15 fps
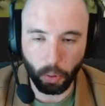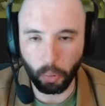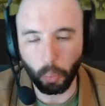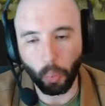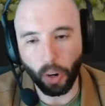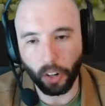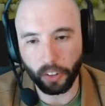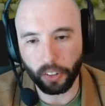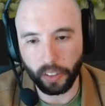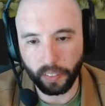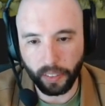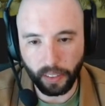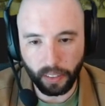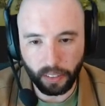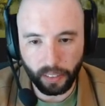water in
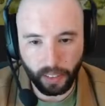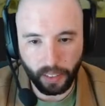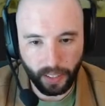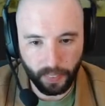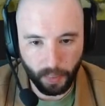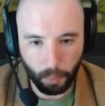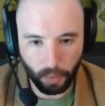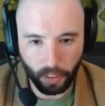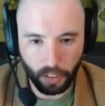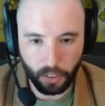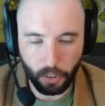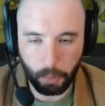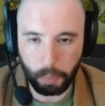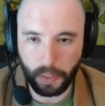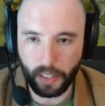there. And then we're going to
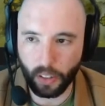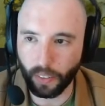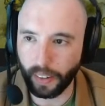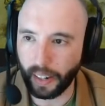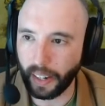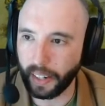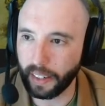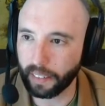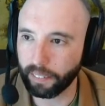do a POI